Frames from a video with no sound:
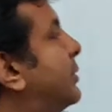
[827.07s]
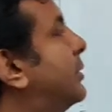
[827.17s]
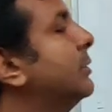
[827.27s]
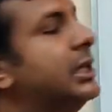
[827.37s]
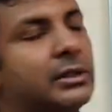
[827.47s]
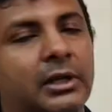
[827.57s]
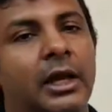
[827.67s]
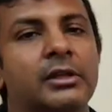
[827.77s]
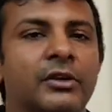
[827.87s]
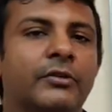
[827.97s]
these
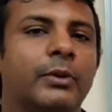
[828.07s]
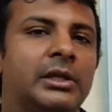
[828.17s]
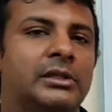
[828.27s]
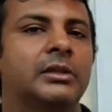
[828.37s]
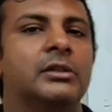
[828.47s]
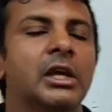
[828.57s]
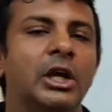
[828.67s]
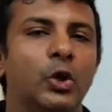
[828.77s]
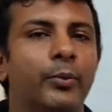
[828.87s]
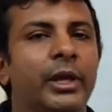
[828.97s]
kinds of
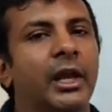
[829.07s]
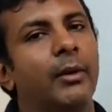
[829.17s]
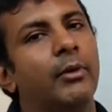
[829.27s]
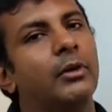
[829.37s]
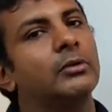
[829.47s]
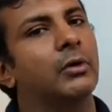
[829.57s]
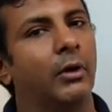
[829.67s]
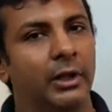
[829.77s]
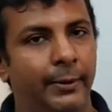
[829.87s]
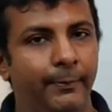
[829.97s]
questions to be able to
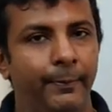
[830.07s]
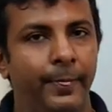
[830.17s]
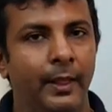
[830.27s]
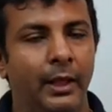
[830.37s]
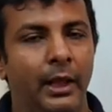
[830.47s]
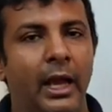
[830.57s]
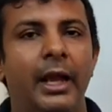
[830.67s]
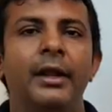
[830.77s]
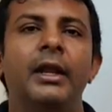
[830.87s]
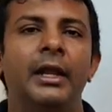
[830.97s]
solve them.
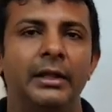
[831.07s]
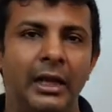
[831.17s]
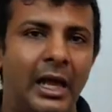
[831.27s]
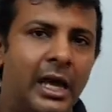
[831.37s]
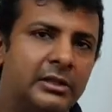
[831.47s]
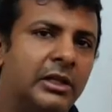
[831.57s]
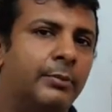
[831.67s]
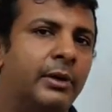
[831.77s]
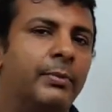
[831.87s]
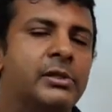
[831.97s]
And in the larger
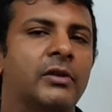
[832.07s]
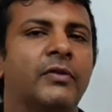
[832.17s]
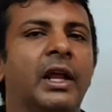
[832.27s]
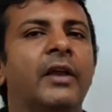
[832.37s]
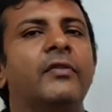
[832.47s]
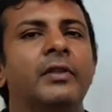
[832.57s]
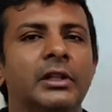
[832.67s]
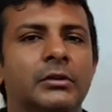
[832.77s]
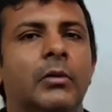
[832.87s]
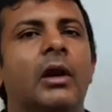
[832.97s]
purpose of life,
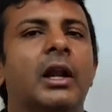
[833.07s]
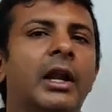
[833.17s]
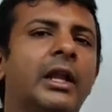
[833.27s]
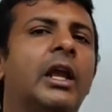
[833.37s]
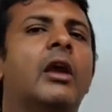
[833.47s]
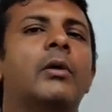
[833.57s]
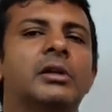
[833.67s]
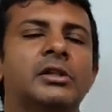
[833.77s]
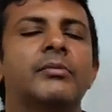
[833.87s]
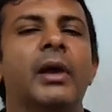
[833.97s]
this quadratic
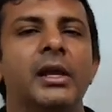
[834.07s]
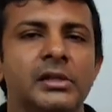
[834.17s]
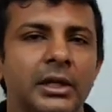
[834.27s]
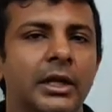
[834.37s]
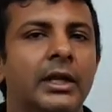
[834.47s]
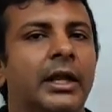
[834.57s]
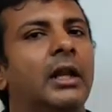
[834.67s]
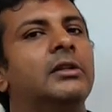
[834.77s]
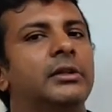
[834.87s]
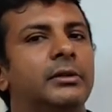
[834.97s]
equation basically
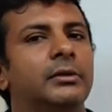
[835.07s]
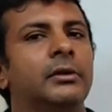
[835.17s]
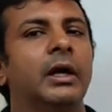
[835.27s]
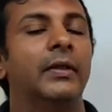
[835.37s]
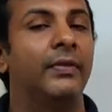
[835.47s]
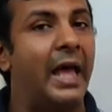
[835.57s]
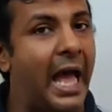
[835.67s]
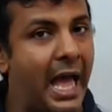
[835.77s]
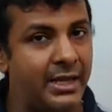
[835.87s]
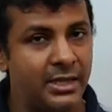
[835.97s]
tells you
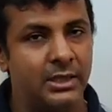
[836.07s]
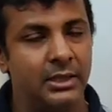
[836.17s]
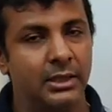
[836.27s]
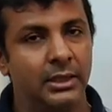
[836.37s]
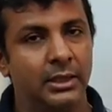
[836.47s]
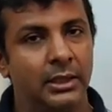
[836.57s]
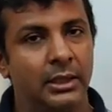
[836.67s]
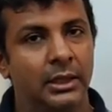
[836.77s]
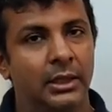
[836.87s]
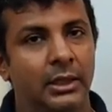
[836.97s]
that
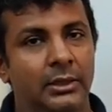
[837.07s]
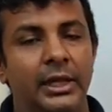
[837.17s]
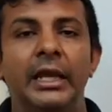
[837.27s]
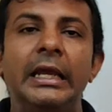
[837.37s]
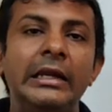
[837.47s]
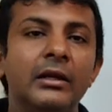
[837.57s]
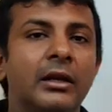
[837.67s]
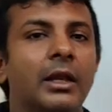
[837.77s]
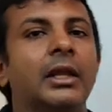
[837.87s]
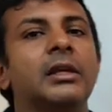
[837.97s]
the
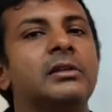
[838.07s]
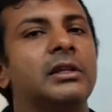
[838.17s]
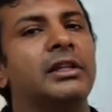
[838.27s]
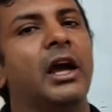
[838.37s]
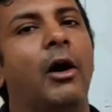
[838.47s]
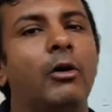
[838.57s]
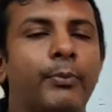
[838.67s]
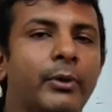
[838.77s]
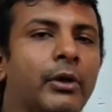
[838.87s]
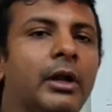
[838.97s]
increase in the
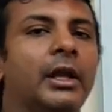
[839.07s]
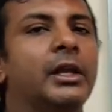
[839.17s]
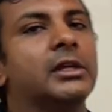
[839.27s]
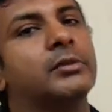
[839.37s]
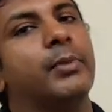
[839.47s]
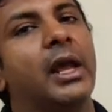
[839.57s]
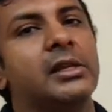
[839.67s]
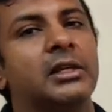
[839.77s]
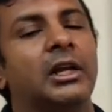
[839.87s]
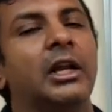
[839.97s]
output is
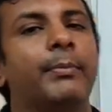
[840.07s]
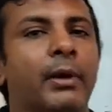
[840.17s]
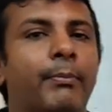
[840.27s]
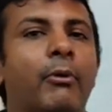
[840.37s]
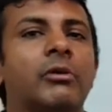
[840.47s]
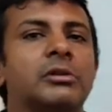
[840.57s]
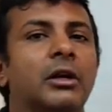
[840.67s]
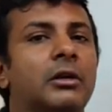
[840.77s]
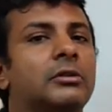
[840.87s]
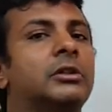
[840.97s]
basically
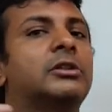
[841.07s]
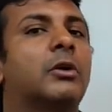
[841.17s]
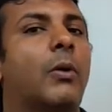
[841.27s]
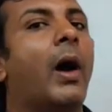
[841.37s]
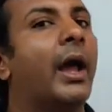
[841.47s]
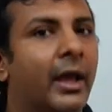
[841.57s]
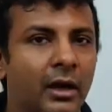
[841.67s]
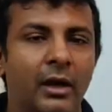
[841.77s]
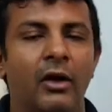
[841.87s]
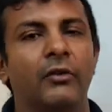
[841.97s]
proportional to the
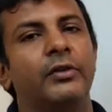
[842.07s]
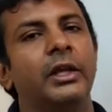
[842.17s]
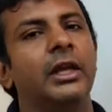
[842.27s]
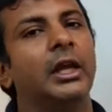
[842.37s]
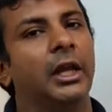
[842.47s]
square of the